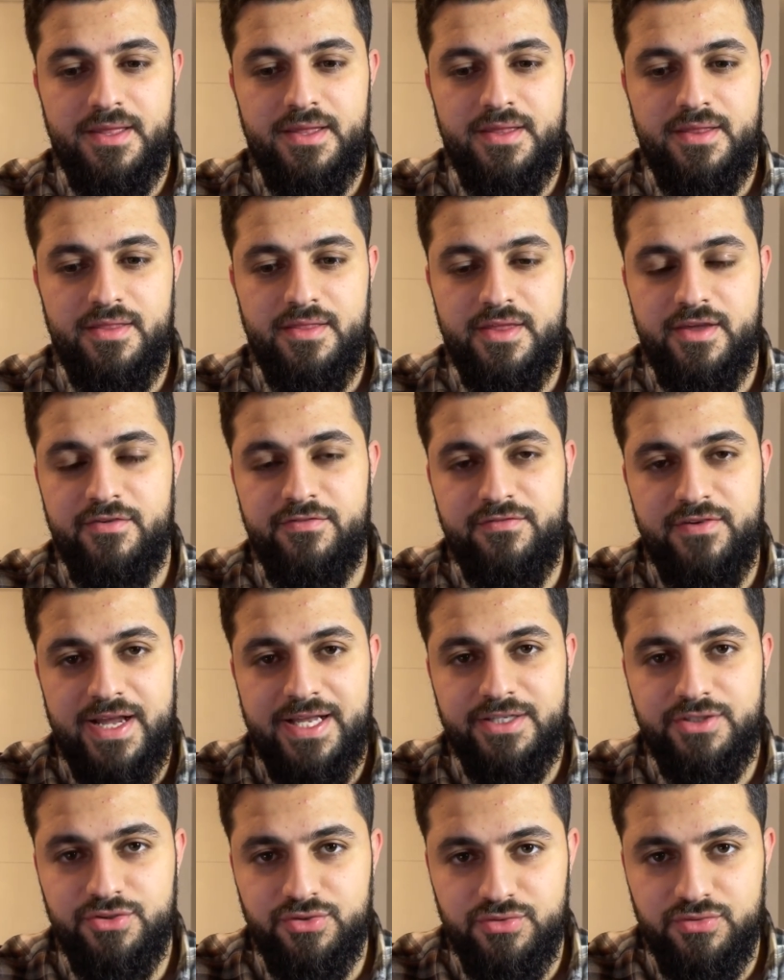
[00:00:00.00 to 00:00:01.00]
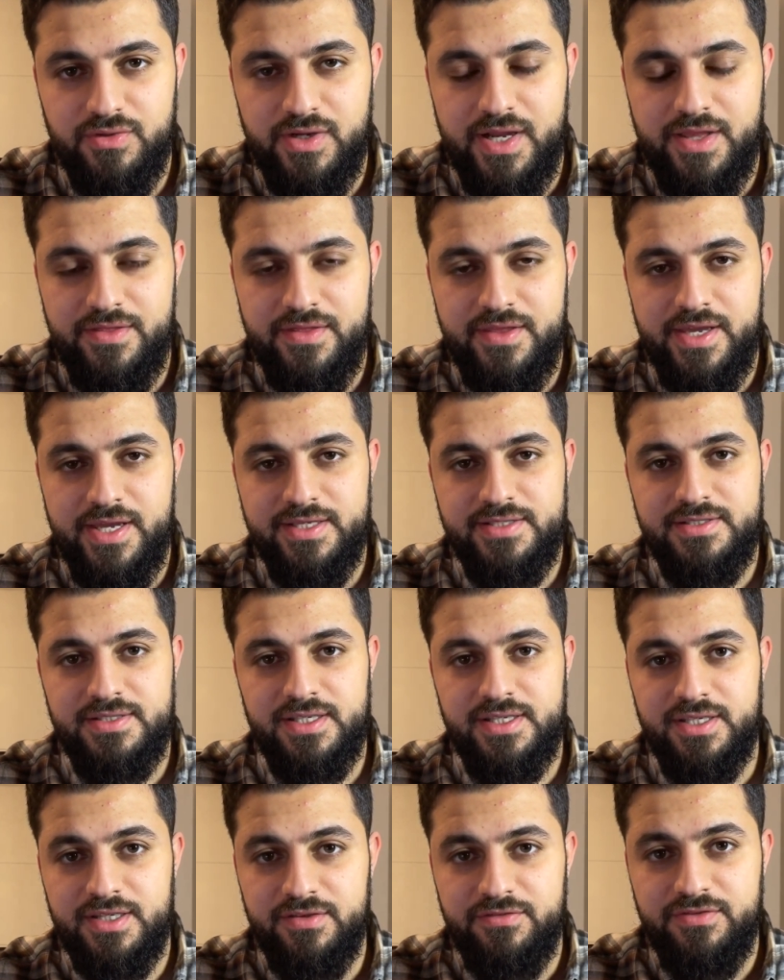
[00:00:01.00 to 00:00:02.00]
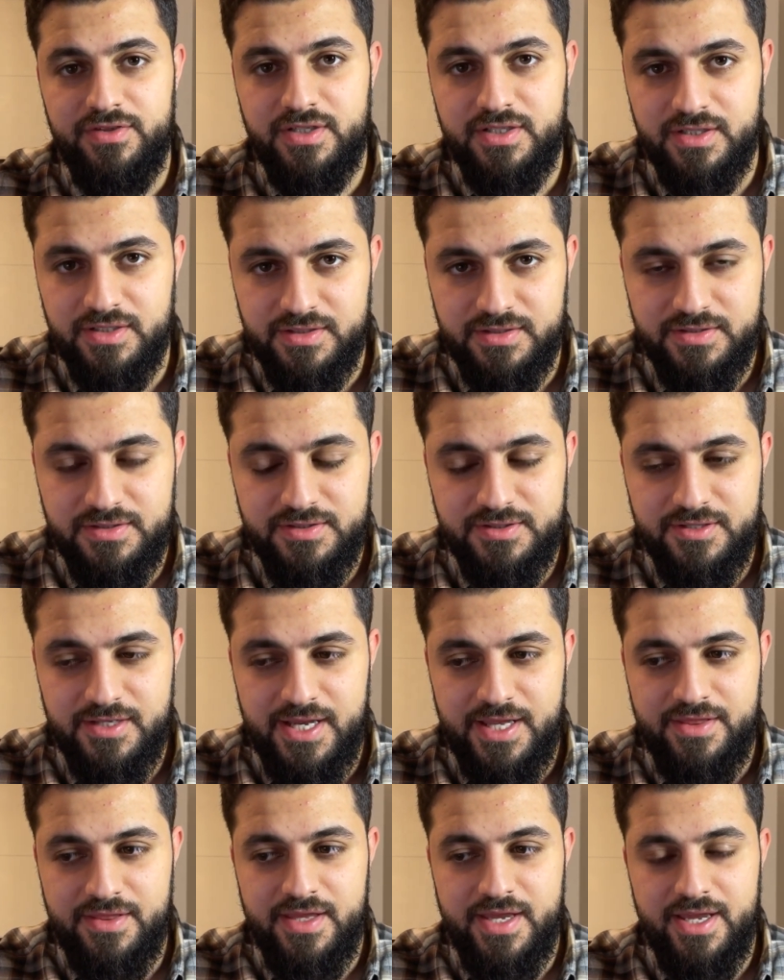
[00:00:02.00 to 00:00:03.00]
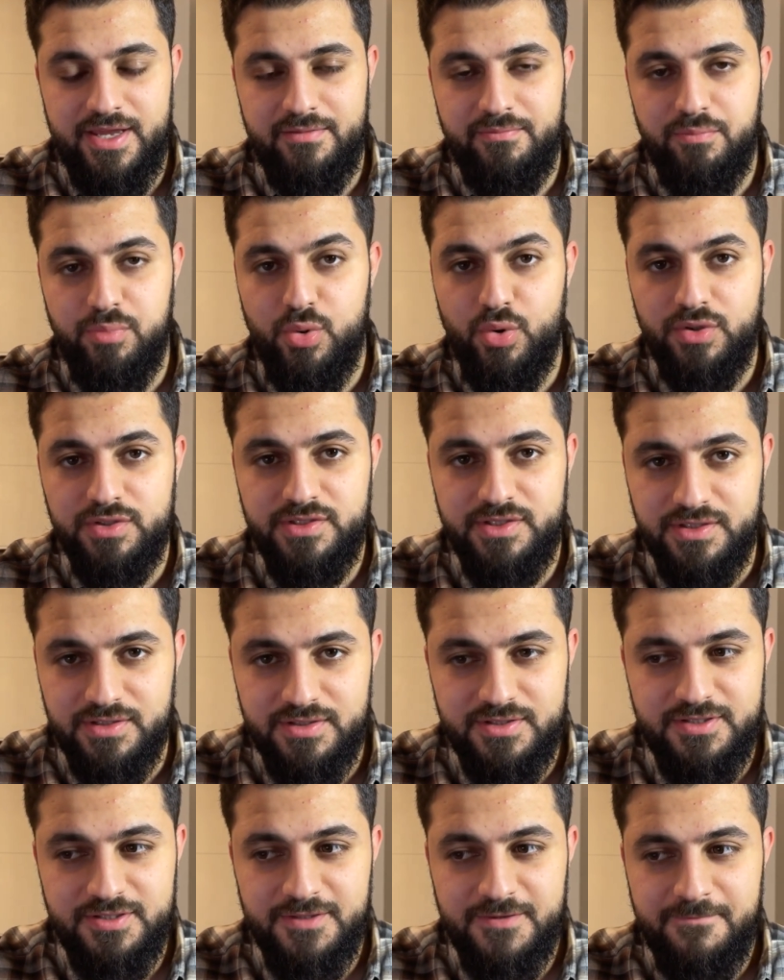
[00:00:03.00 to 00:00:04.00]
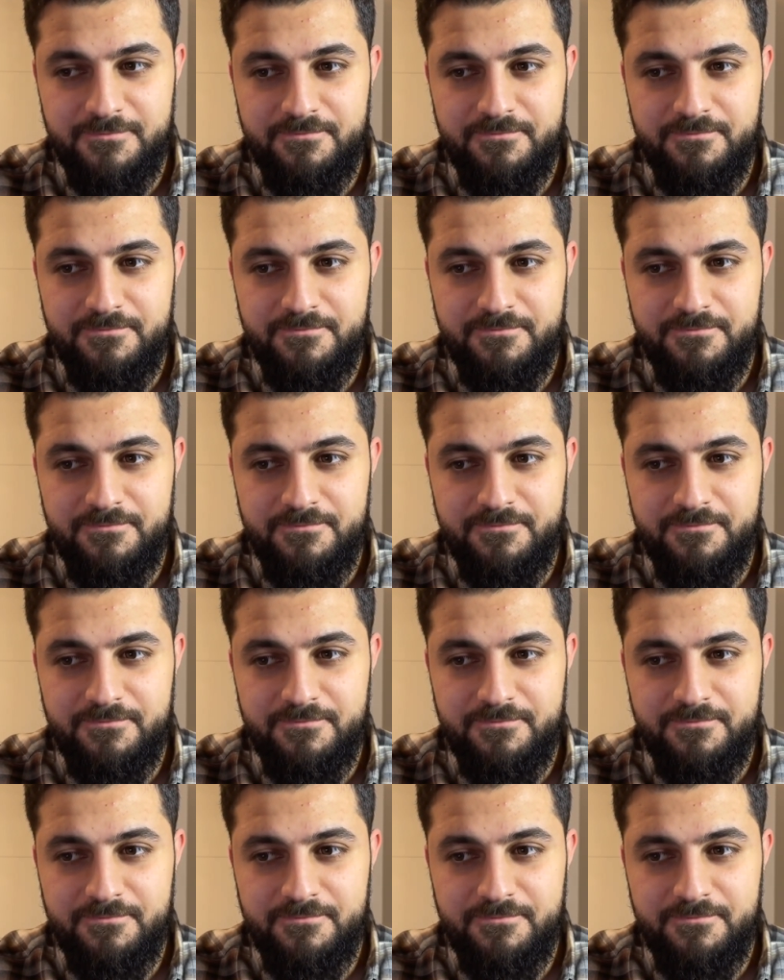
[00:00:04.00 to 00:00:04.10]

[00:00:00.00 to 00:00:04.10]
their value and their significance and their importance